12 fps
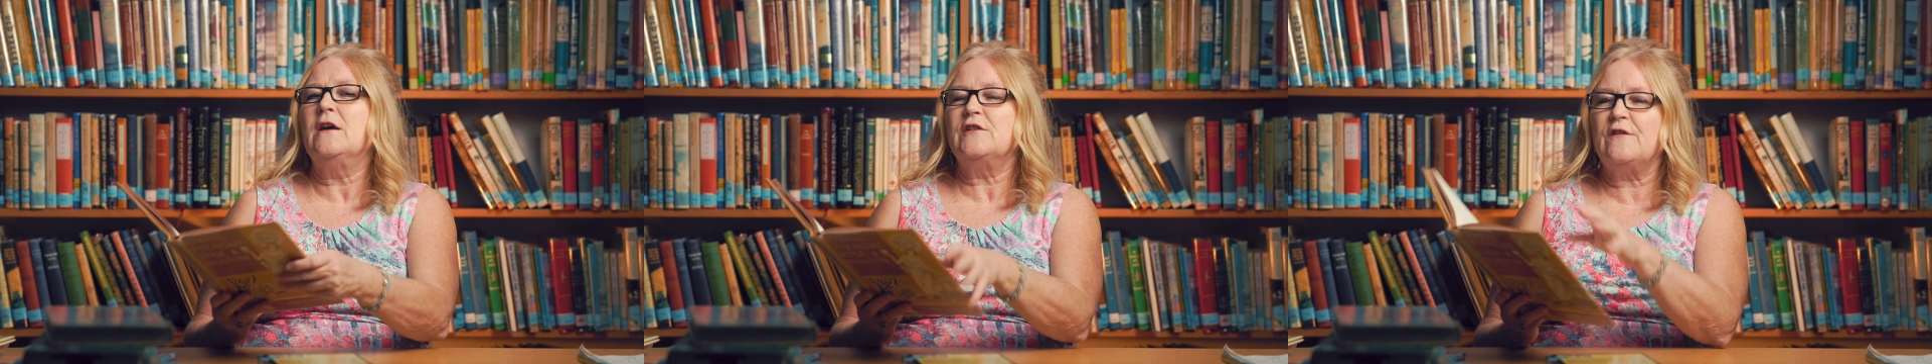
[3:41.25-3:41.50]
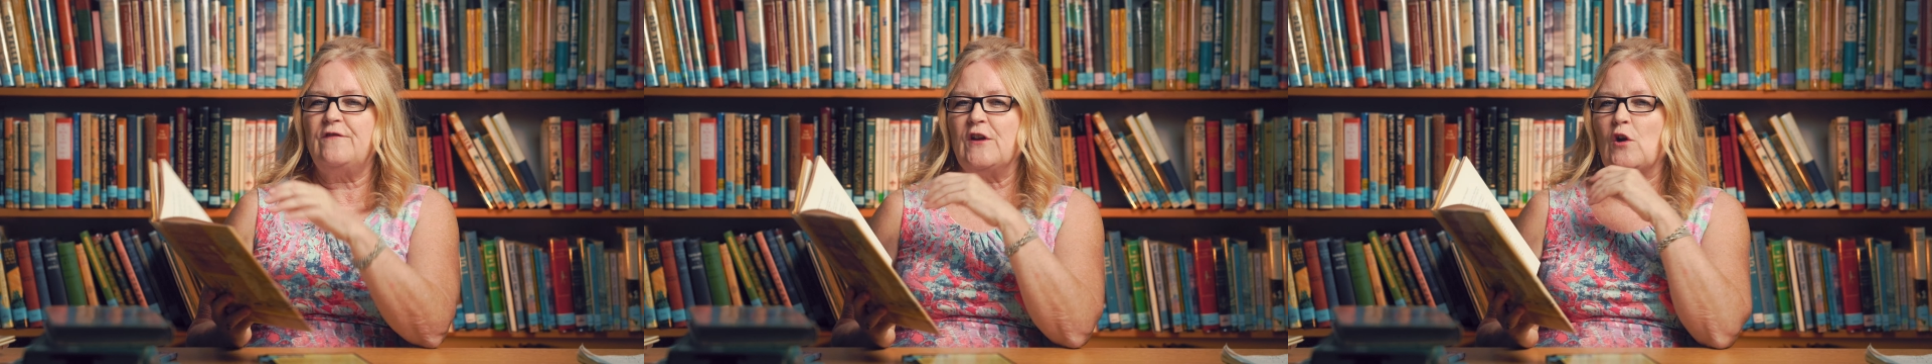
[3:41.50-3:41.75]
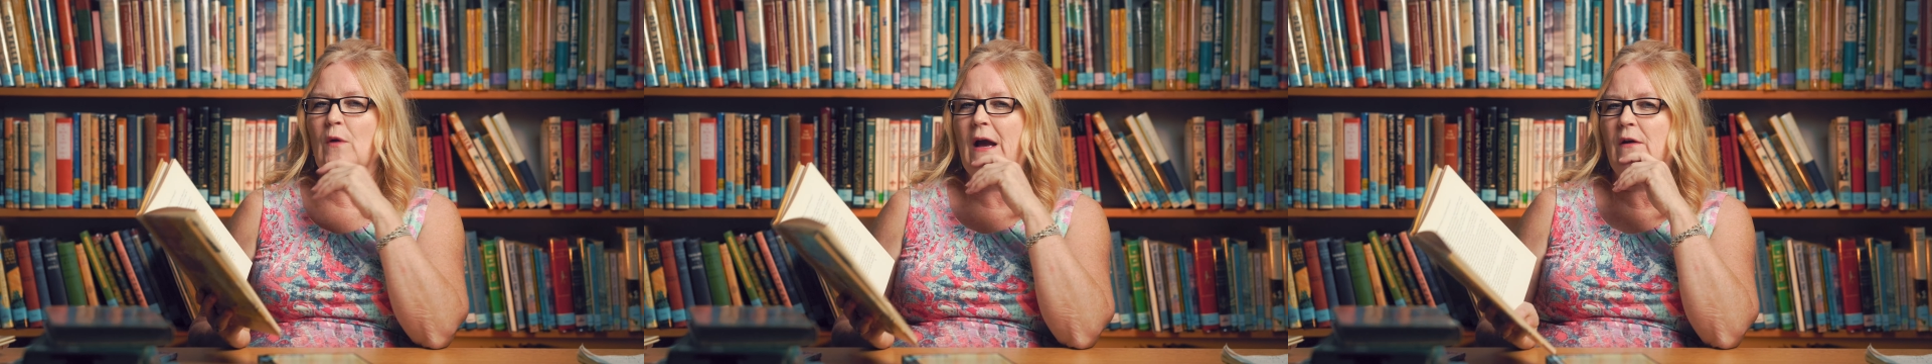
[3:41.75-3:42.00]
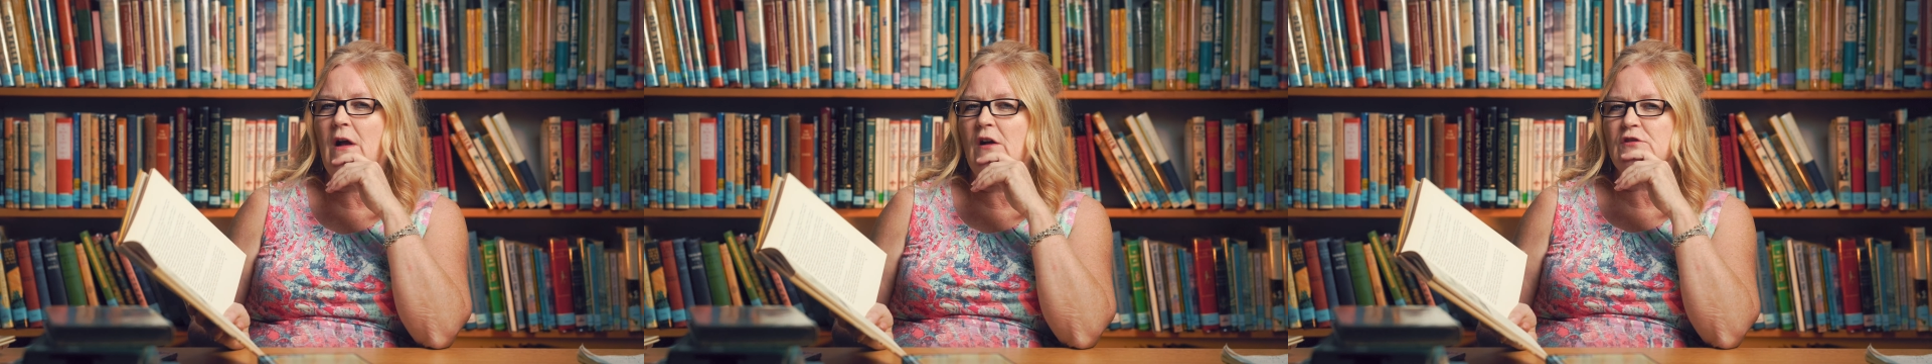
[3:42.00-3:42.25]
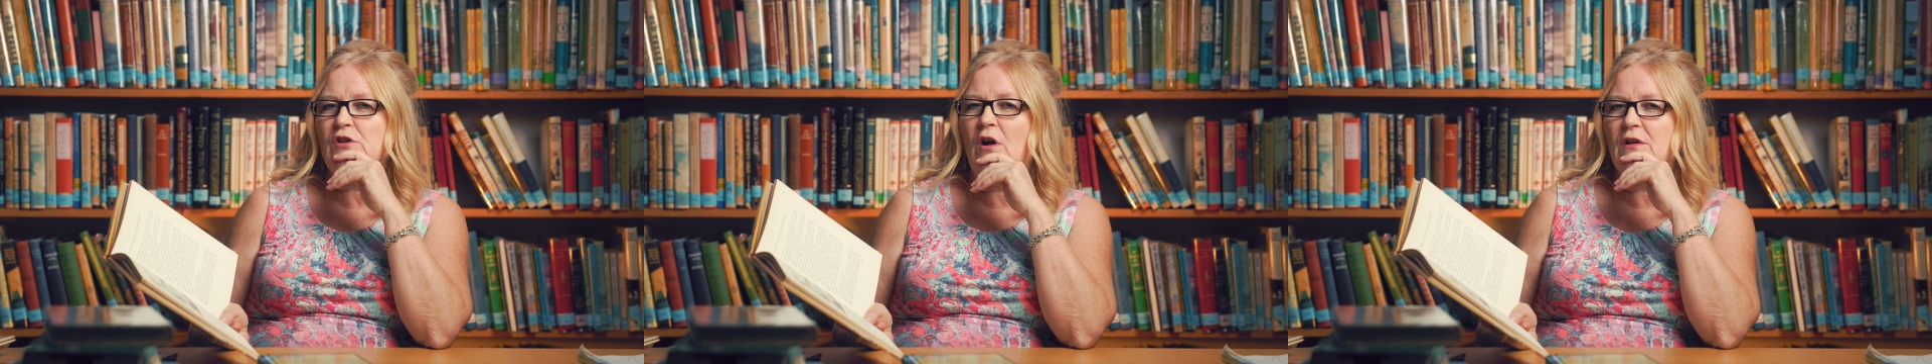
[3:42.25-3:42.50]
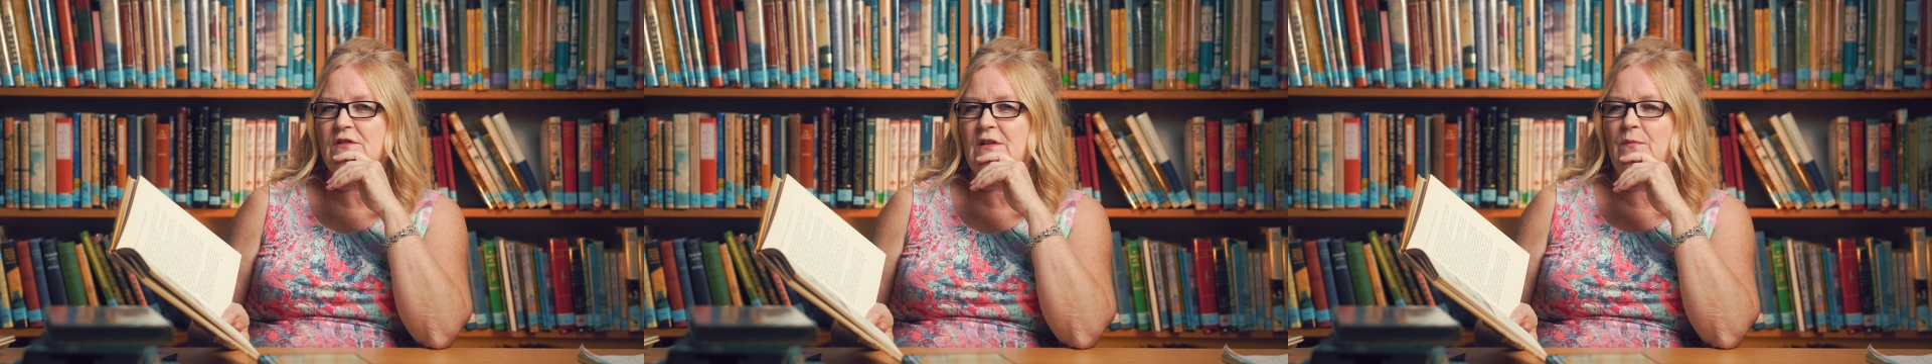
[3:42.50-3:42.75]
to figure out how
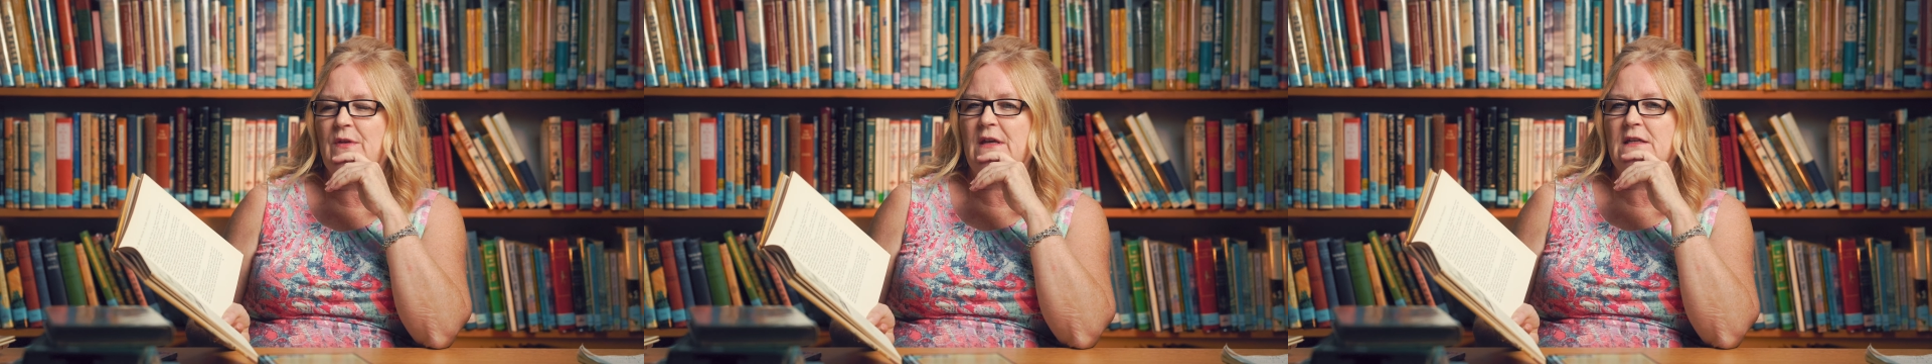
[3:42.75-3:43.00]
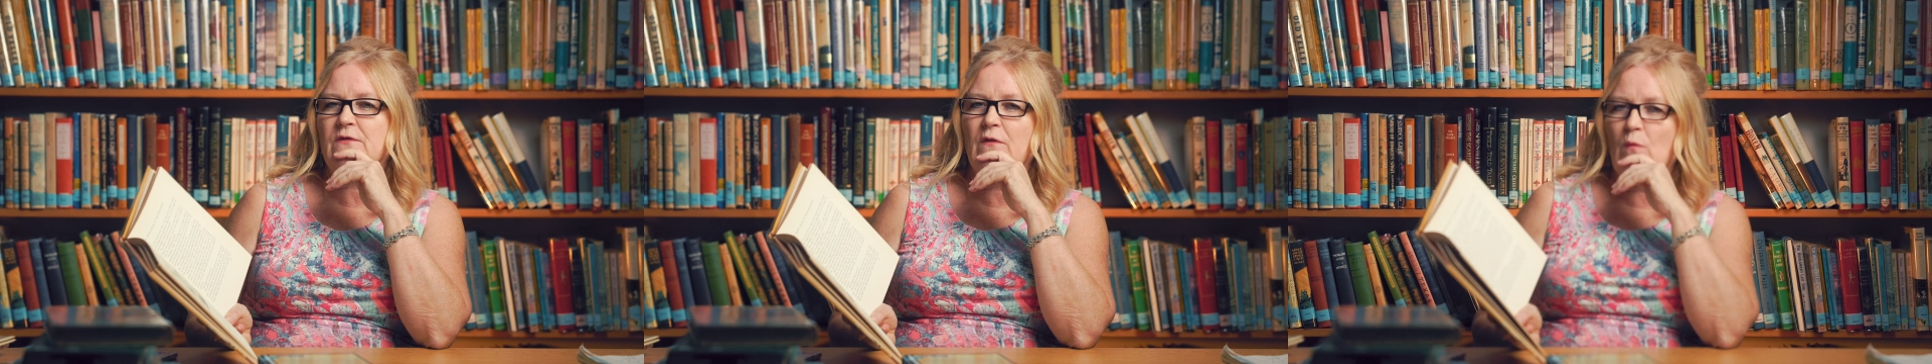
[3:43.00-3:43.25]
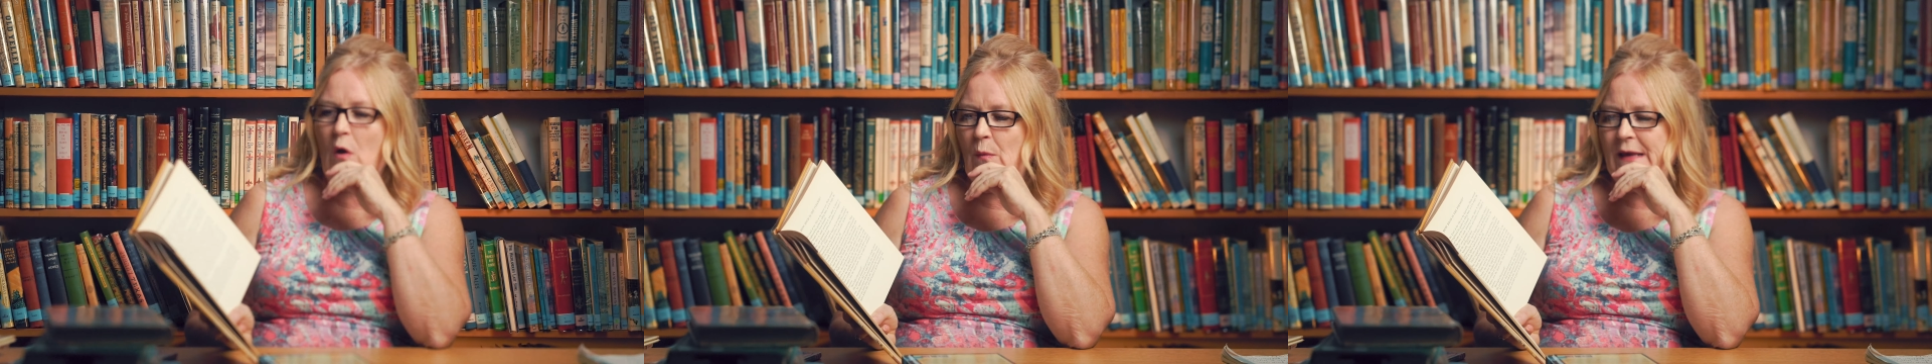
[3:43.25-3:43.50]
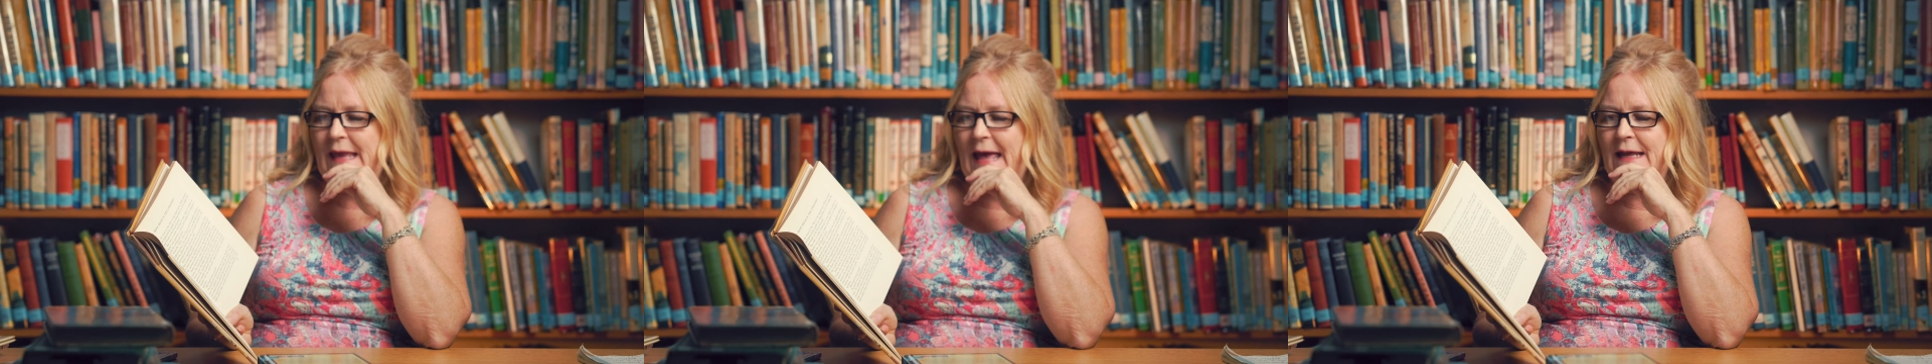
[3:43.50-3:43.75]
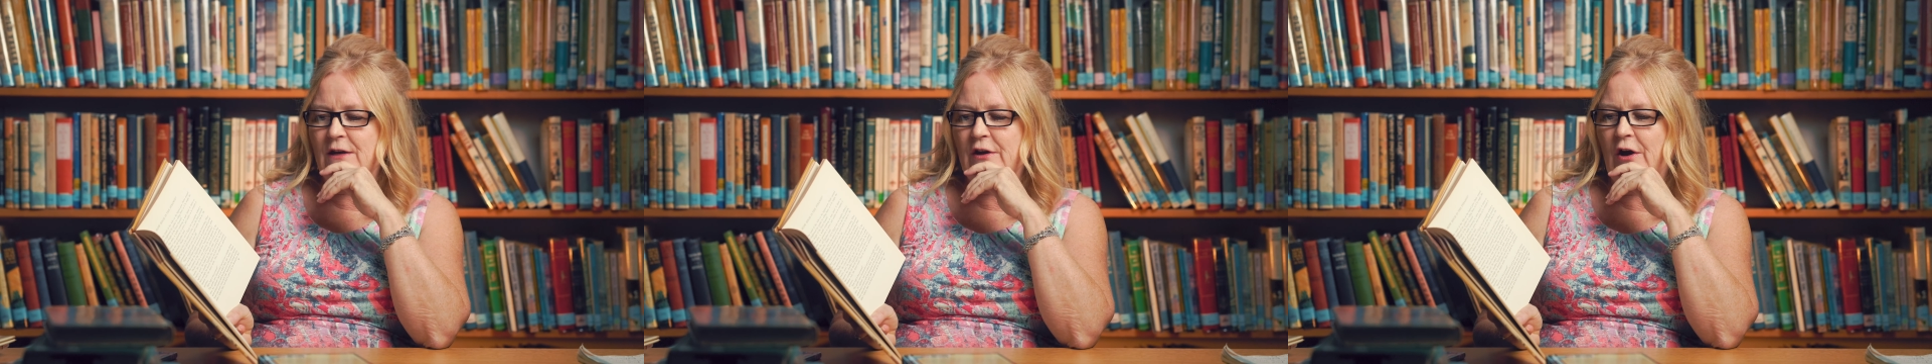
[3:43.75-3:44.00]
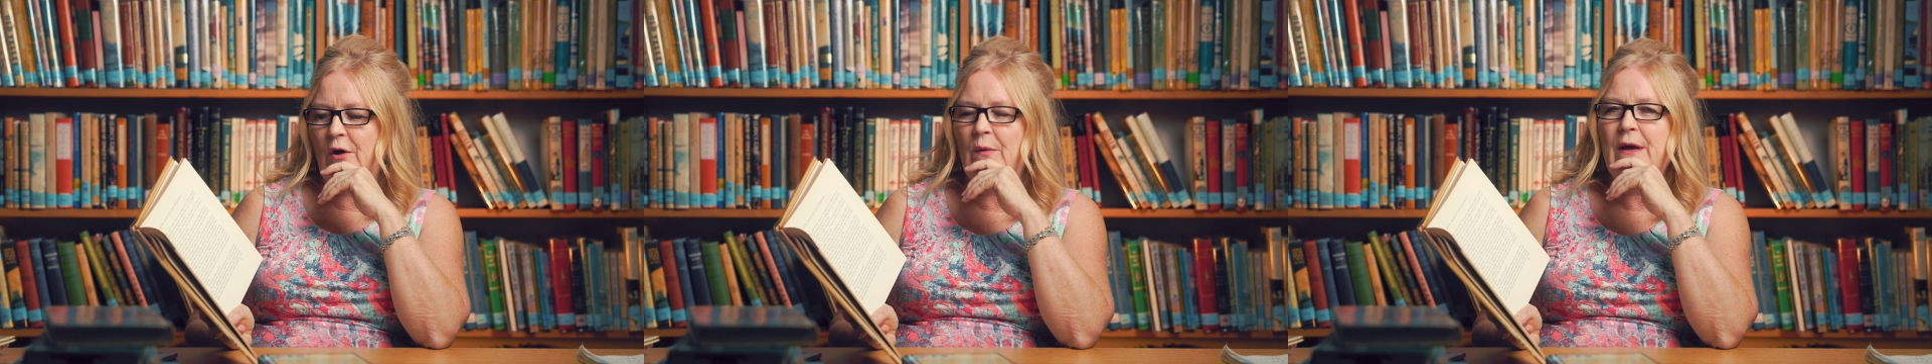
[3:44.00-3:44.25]
tall something is from what we can
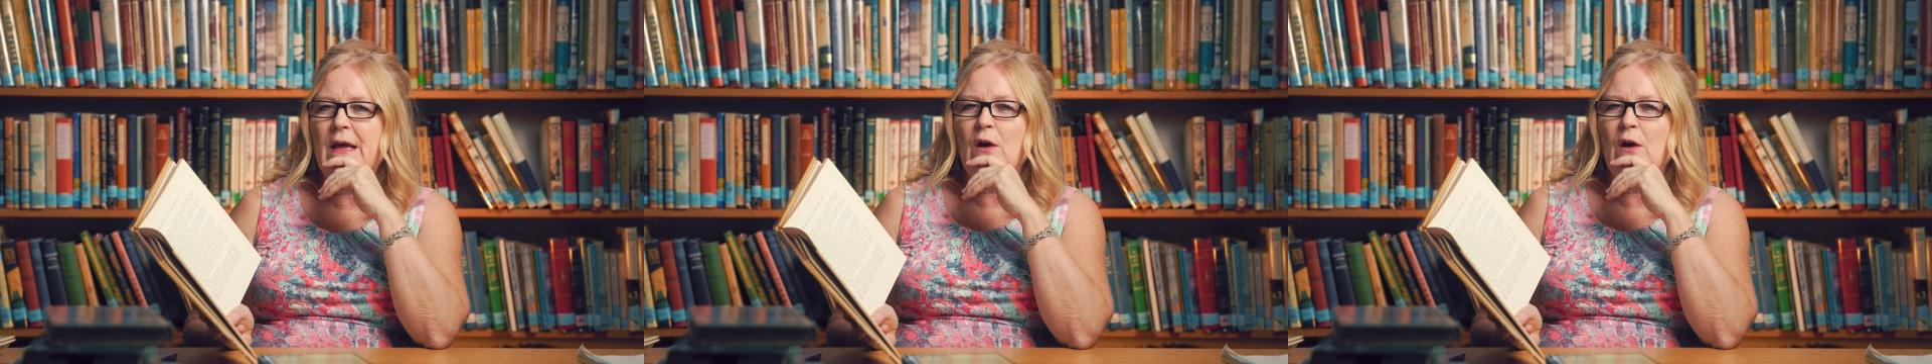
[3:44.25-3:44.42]
know.